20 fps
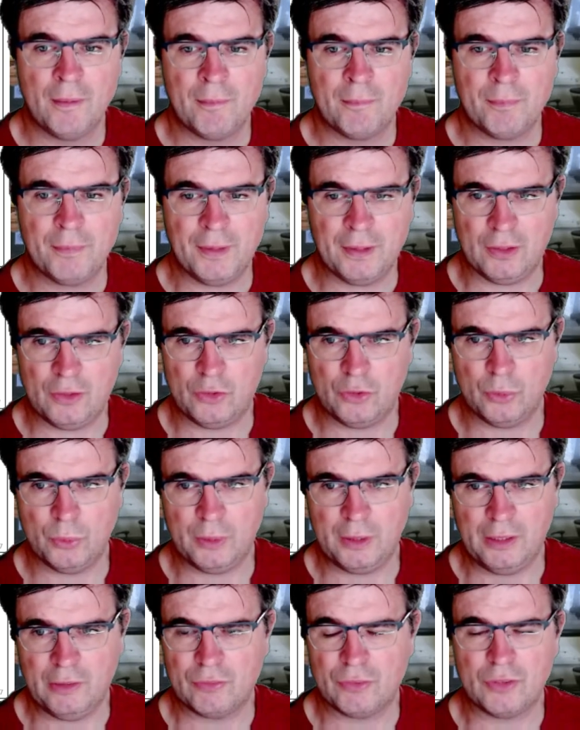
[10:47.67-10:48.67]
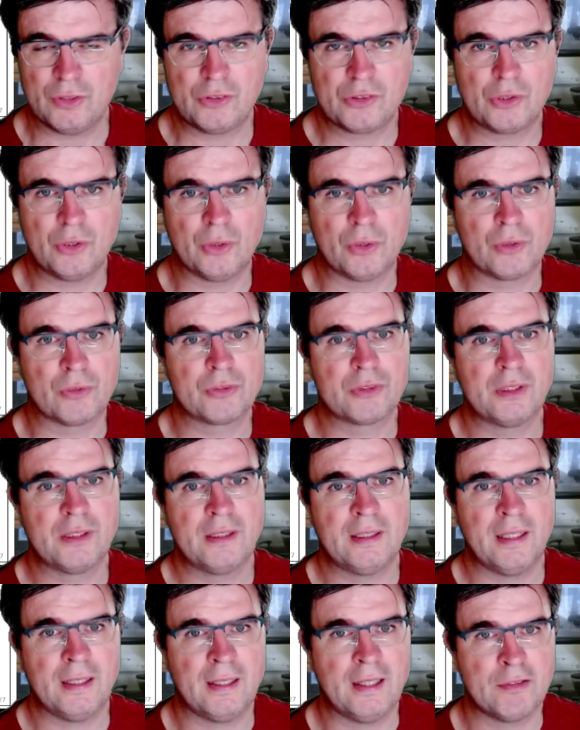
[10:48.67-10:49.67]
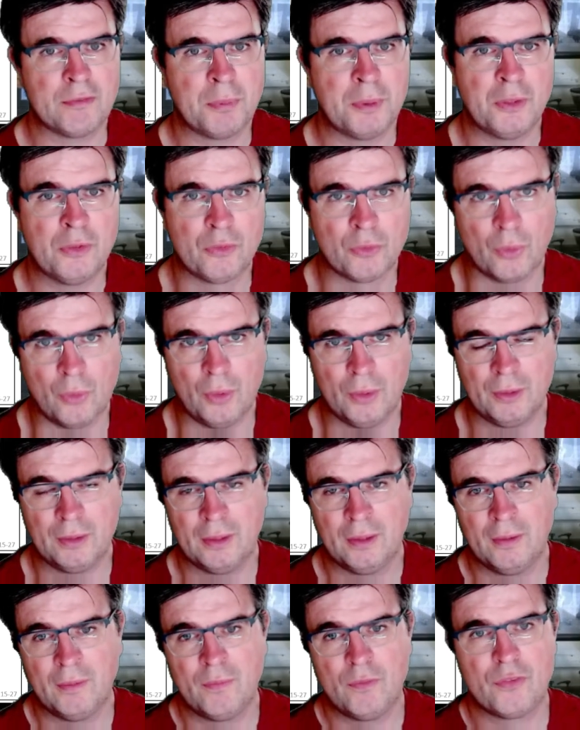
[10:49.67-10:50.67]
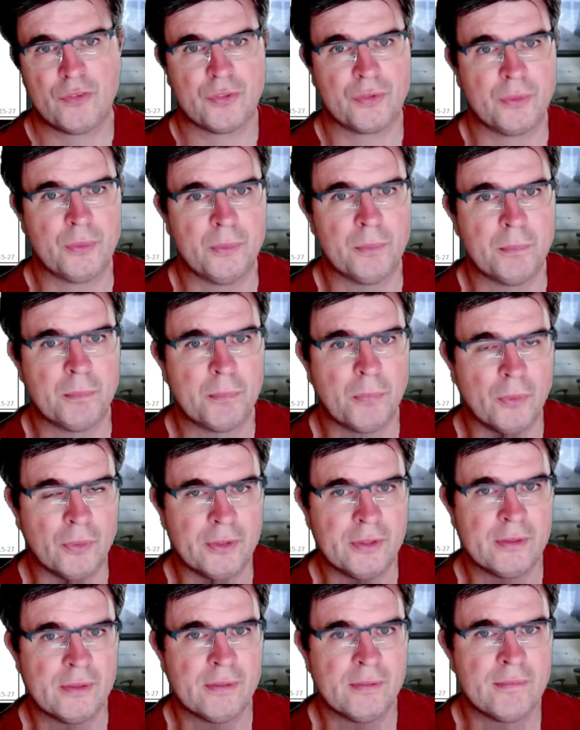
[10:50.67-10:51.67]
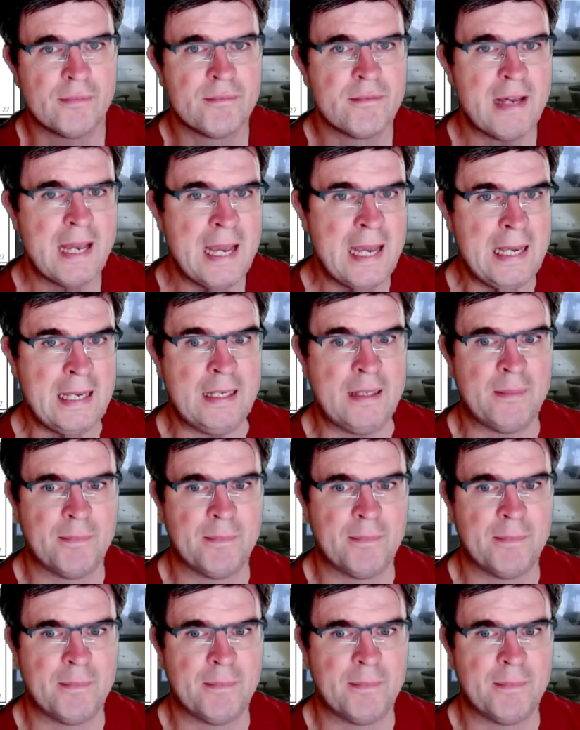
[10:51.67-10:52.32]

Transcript: than the two indifference curves that have been drawn through point A.